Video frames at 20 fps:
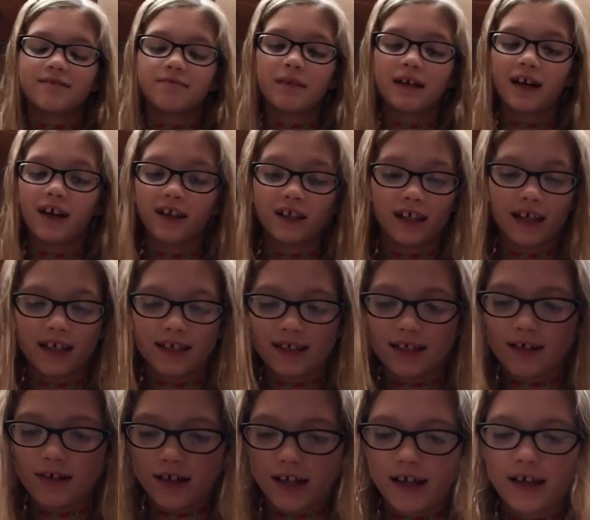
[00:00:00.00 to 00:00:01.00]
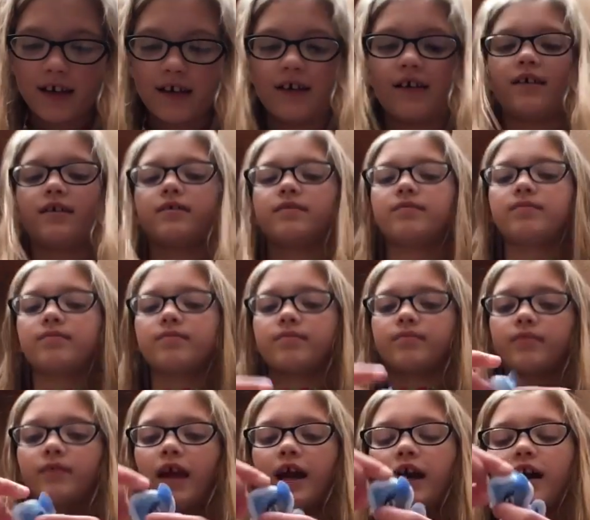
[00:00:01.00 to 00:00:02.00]
is my art case. Okay.
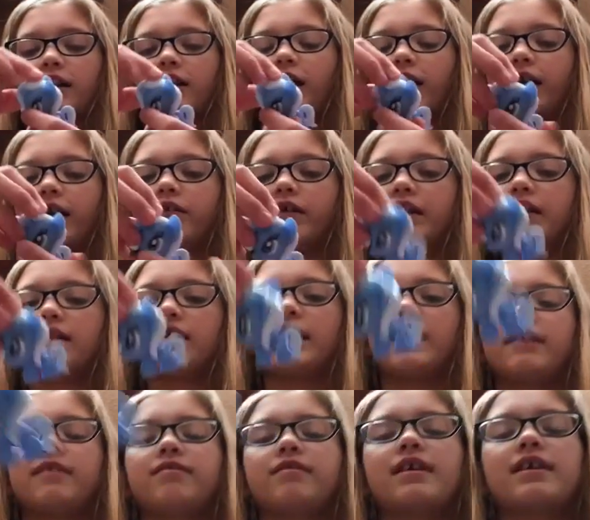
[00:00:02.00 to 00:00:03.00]
I got an art case